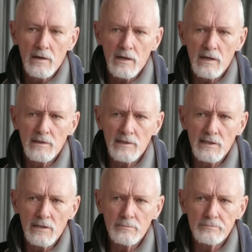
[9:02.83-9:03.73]
And
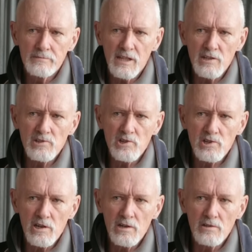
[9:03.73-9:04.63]
that just
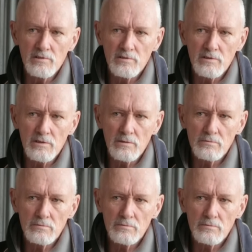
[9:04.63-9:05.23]
shows